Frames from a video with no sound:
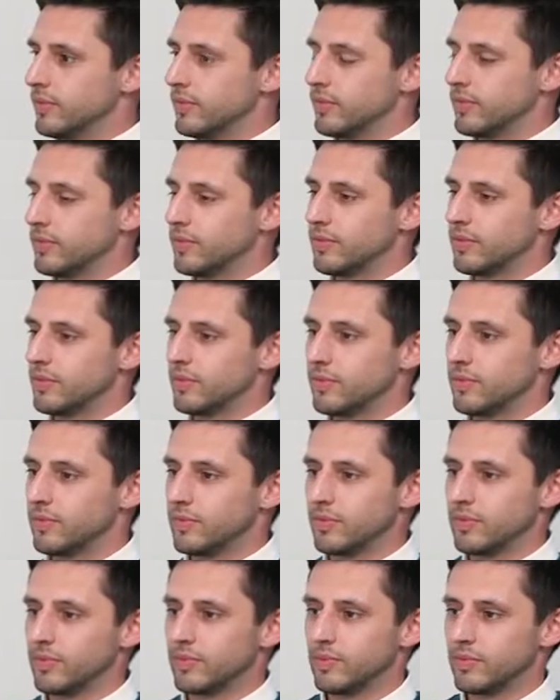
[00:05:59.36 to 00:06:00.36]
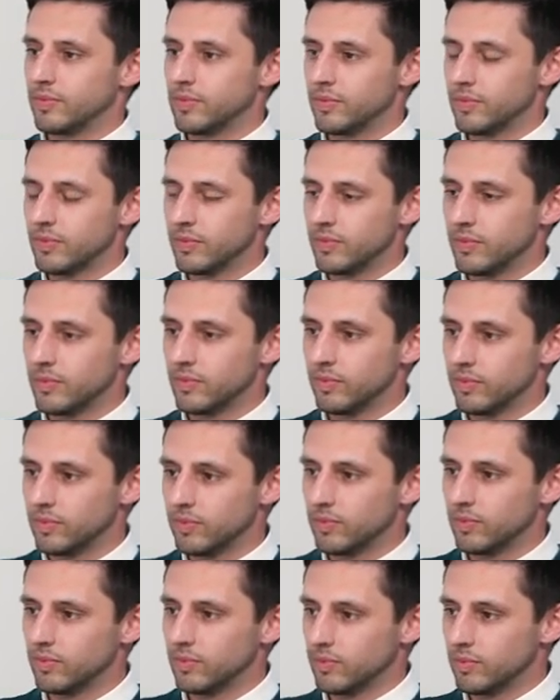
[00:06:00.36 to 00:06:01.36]

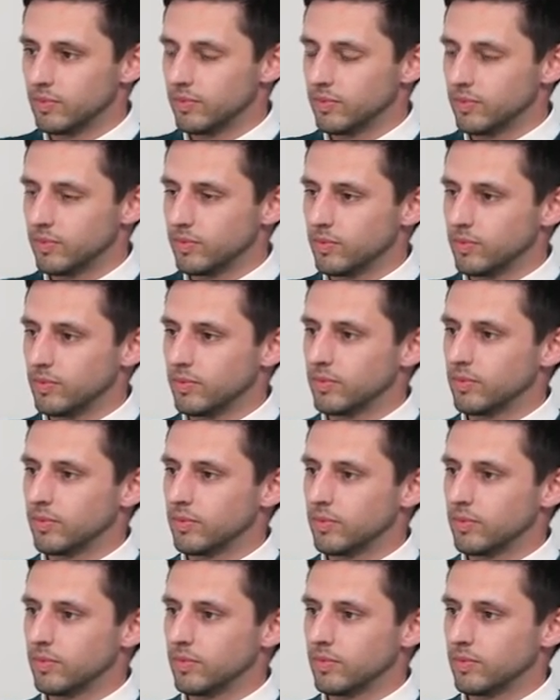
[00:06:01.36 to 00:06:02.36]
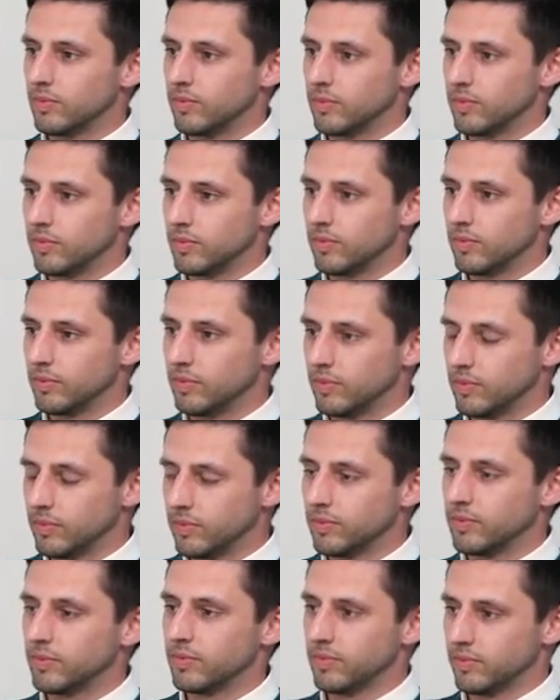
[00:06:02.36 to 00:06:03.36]

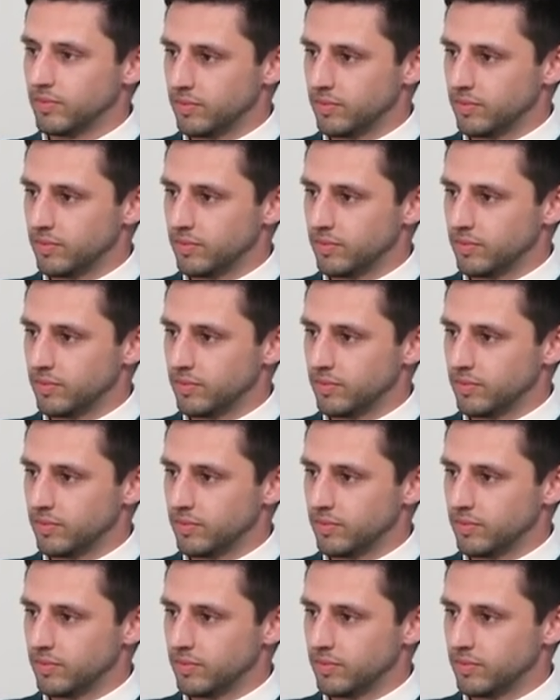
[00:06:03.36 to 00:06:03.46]
This person isn't speaking.